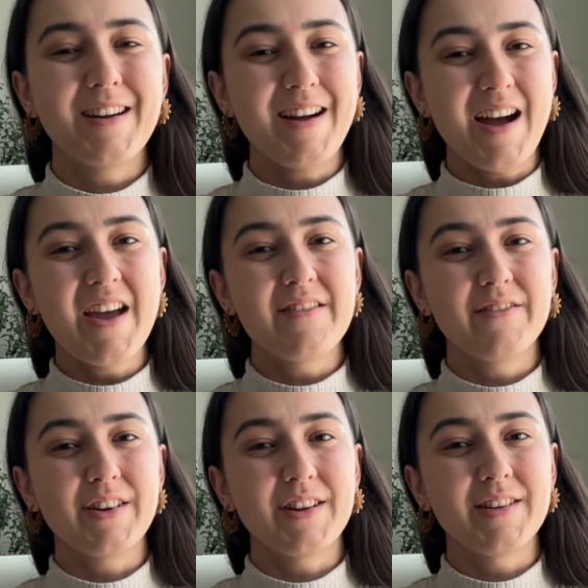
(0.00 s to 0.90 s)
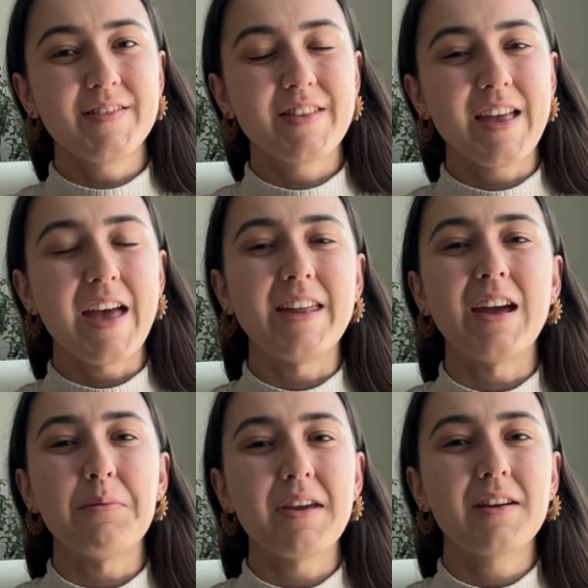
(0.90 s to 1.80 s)
Hi, I'm Vanna, and
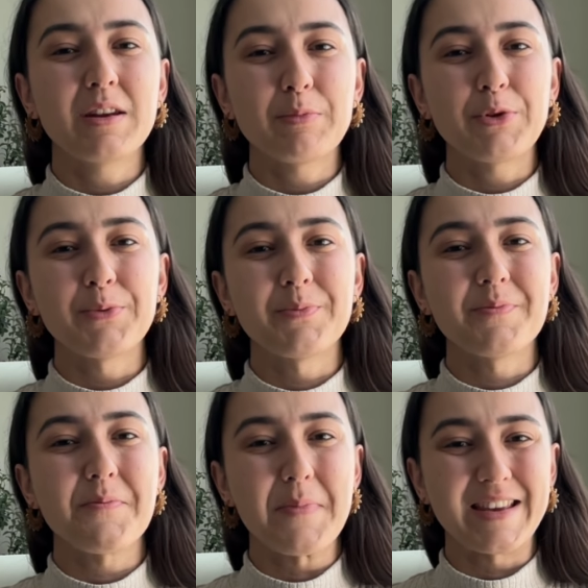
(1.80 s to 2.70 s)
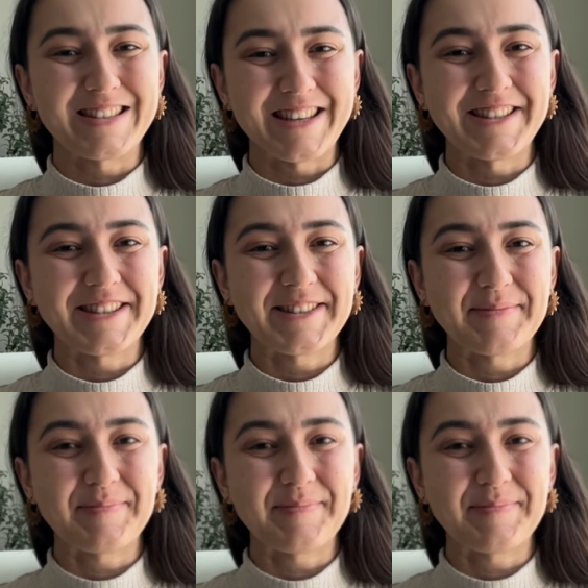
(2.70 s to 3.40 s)
I make crypto make sense.